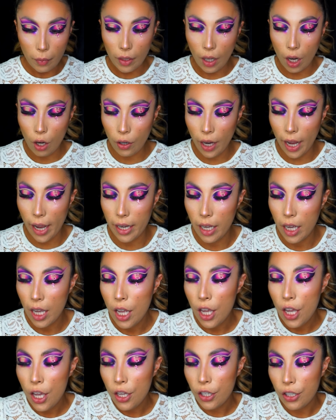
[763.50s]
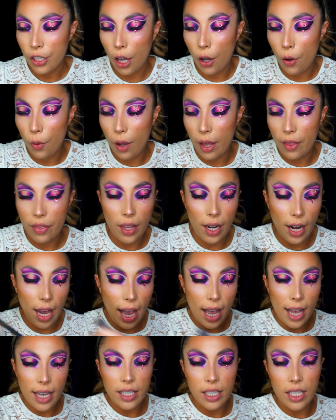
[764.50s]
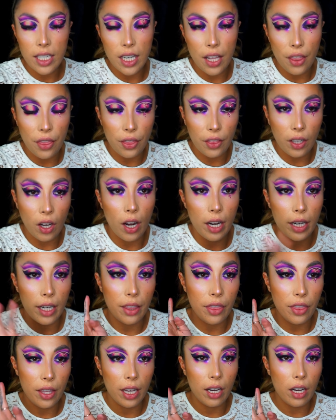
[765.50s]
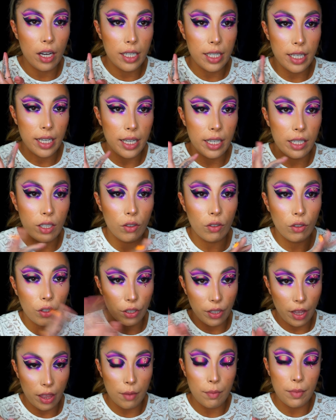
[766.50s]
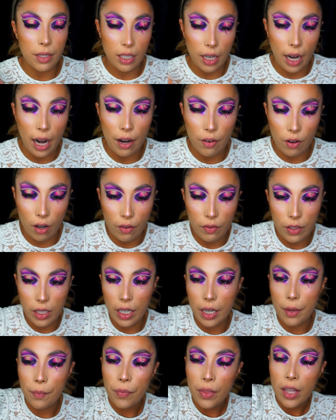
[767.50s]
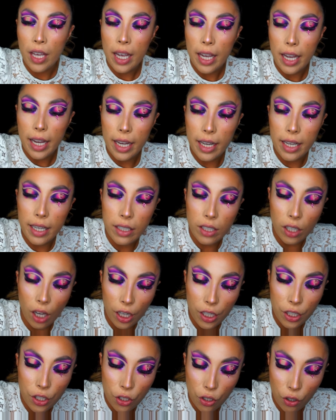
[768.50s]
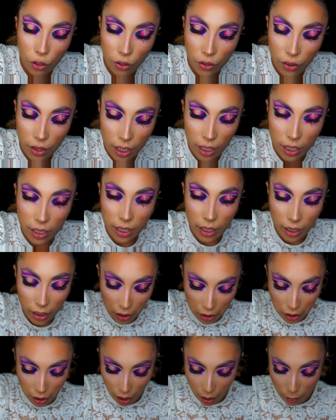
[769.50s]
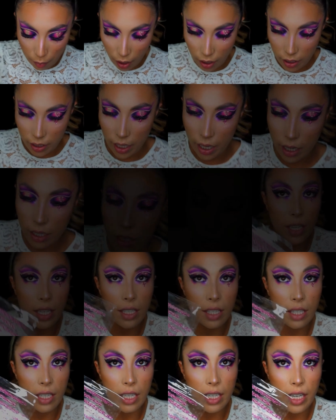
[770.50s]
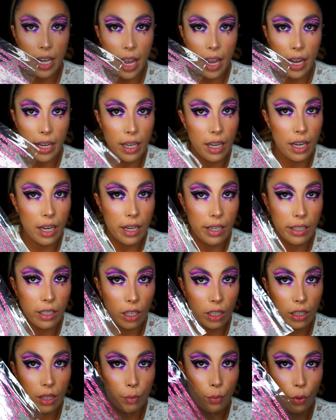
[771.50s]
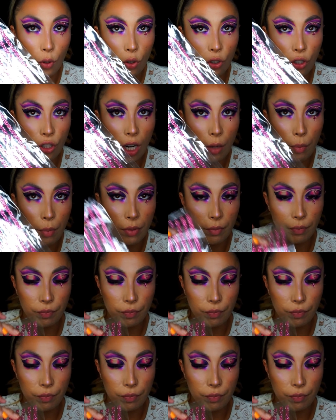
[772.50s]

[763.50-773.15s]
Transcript: Okay, so the last kind of thing I did, other than the mascara obviously, is I stuck these little diamantes on these today in like the bookshop,